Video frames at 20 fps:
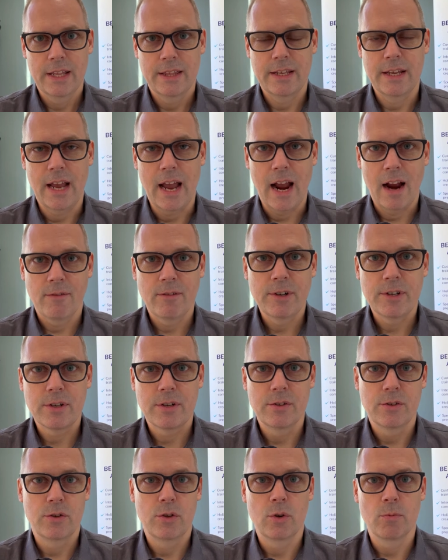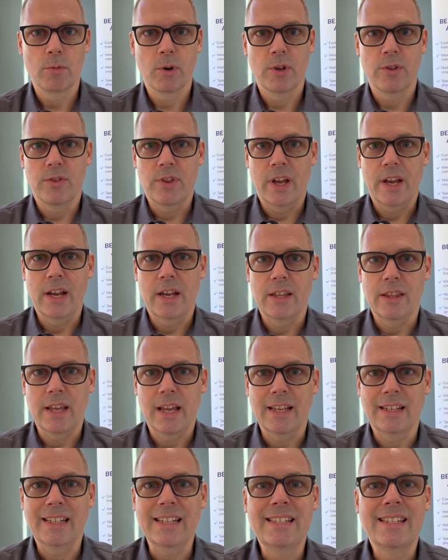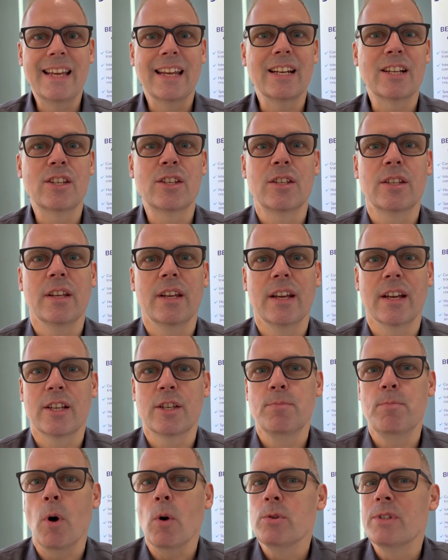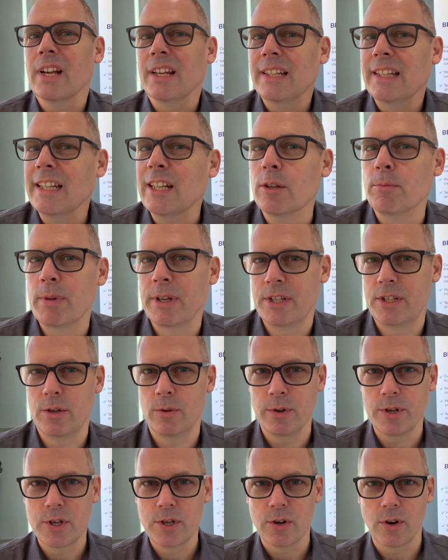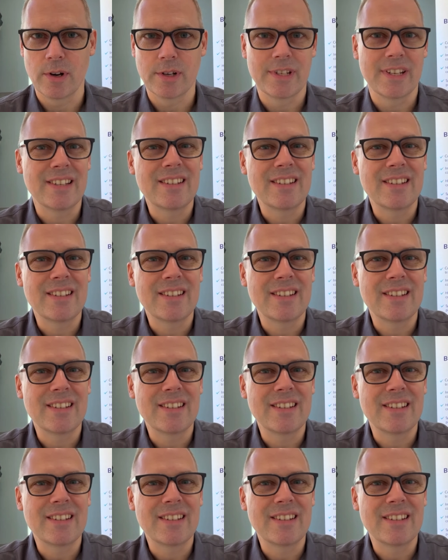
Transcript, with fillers: the average consumer, they, they at least get ex exposed a little bit to insurance.